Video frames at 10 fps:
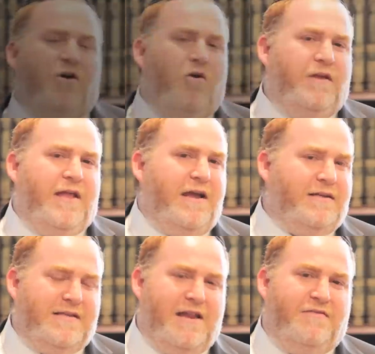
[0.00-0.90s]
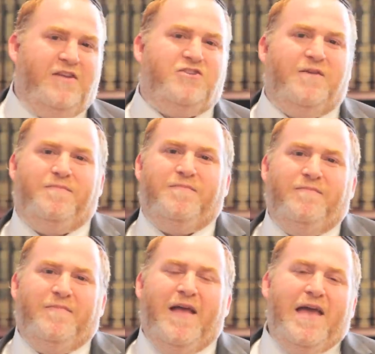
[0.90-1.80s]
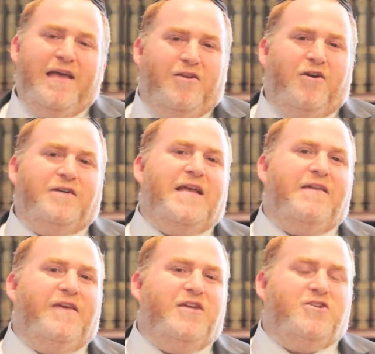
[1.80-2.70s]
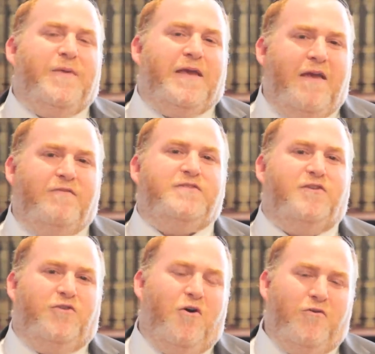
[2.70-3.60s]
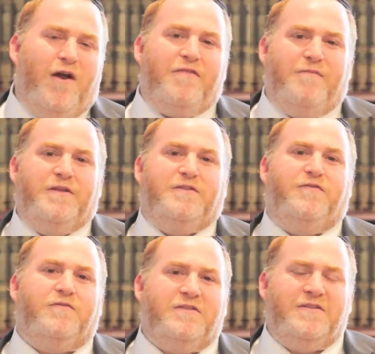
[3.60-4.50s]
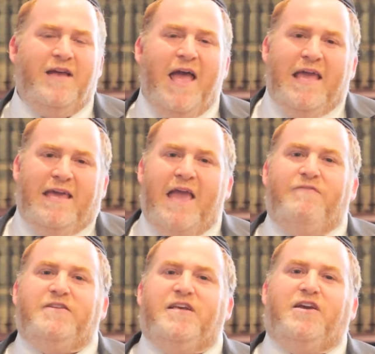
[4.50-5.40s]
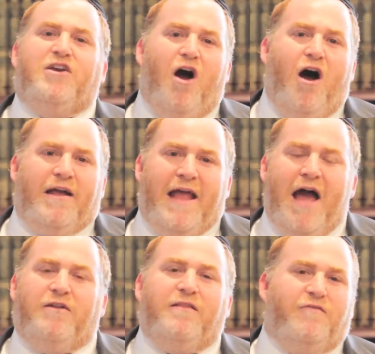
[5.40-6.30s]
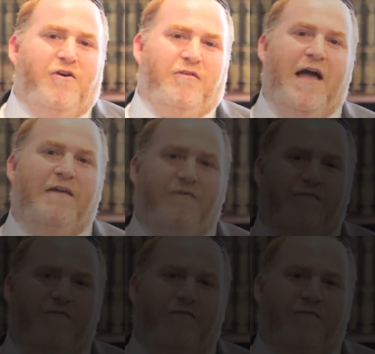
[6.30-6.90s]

only take us out of Egypt. He took us out of Egypt and gave us the Torah and the mitzvahs. He gave us a guide how to live our life.